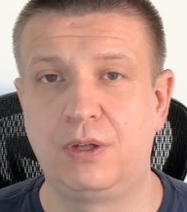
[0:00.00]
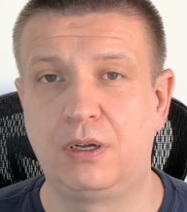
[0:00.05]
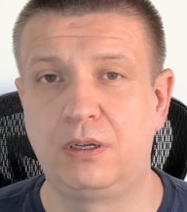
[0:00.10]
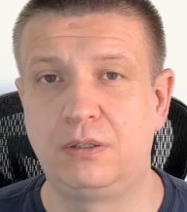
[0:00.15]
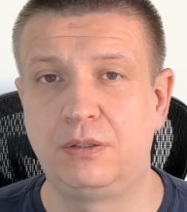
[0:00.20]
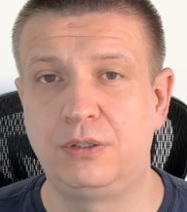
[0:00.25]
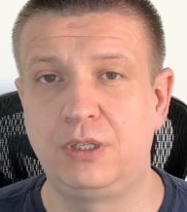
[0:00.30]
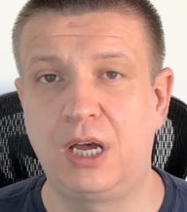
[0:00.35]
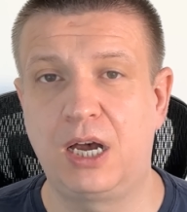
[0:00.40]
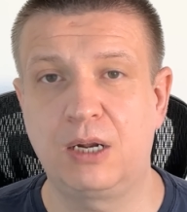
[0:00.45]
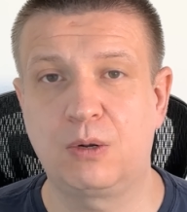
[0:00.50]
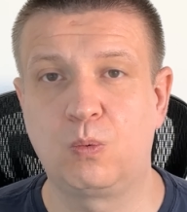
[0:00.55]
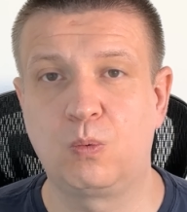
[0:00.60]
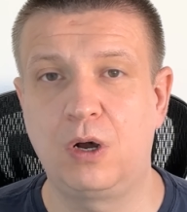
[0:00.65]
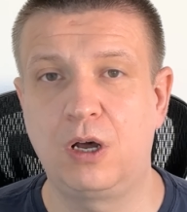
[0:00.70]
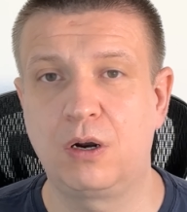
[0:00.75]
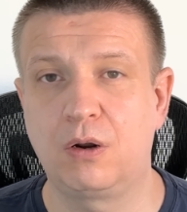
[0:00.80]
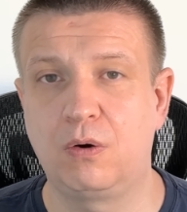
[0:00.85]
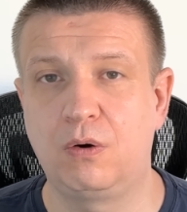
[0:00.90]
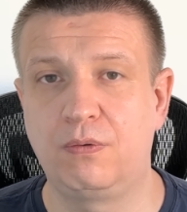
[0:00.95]
Not
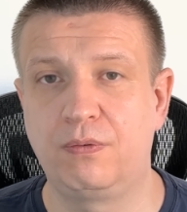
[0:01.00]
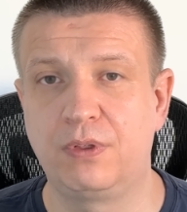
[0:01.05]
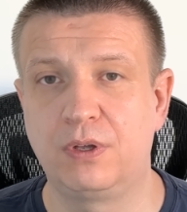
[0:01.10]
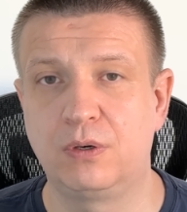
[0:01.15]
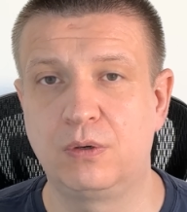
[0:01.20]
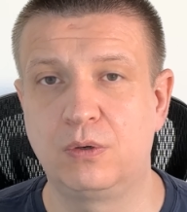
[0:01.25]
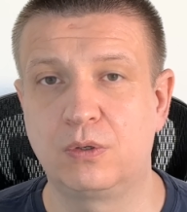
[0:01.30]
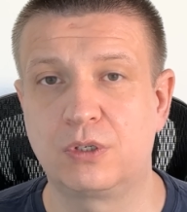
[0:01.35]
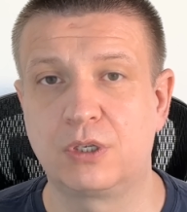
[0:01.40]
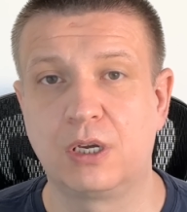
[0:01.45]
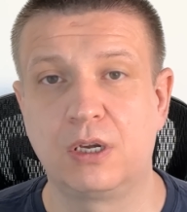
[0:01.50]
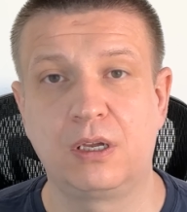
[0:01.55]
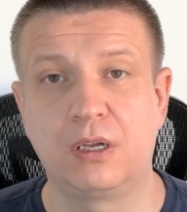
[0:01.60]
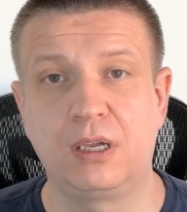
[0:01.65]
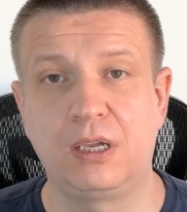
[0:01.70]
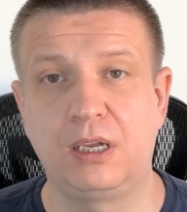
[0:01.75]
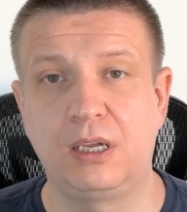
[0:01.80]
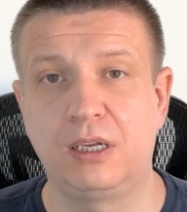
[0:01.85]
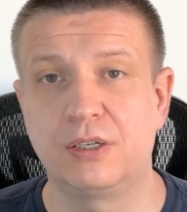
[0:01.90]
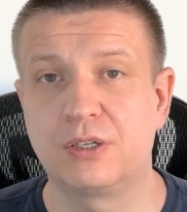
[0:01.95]
one of those
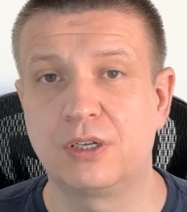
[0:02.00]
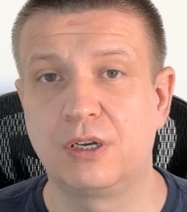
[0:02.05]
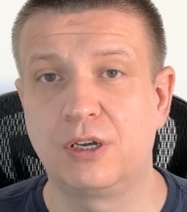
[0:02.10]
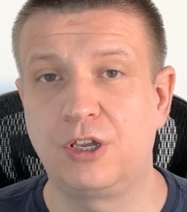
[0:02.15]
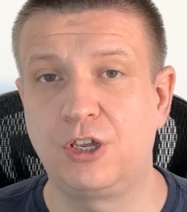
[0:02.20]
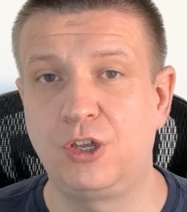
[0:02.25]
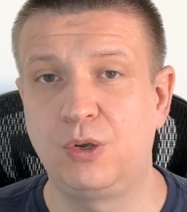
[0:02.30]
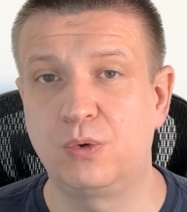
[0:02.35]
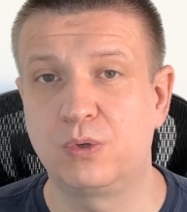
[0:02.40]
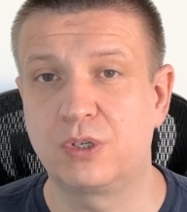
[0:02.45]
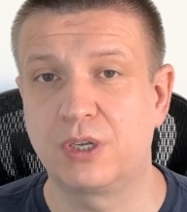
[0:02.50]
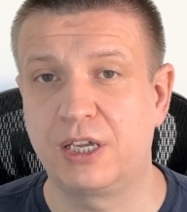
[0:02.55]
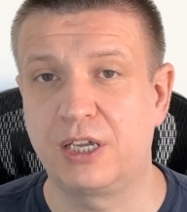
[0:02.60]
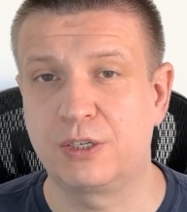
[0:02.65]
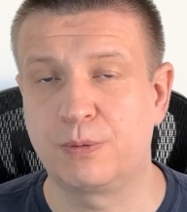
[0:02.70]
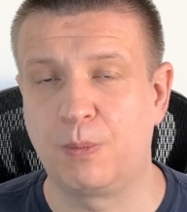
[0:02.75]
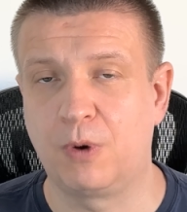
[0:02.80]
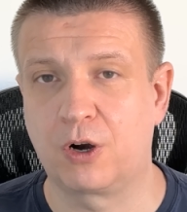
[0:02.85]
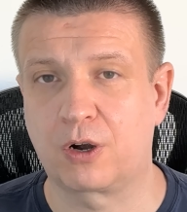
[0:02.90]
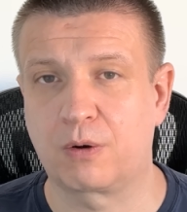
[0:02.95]
is use a
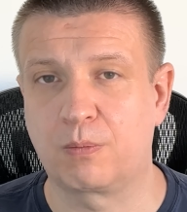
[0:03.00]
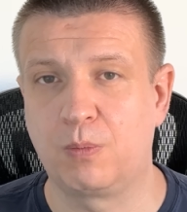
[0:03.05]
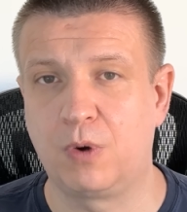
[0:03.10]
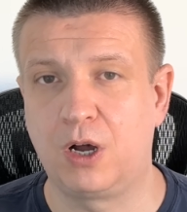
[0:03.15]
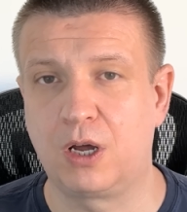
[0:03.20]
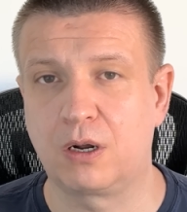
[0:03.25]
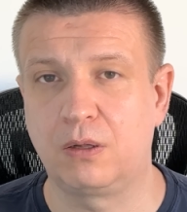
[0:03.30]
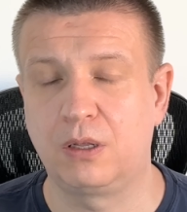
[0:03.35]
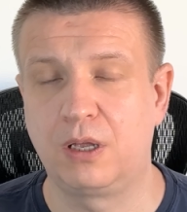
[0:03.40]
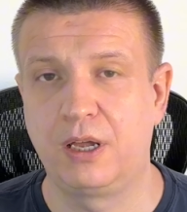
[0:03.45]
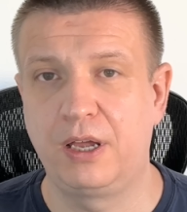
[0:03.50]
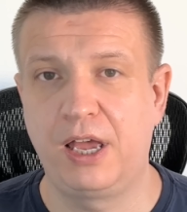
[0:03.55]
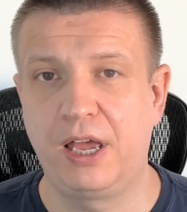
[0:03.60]
smarter model.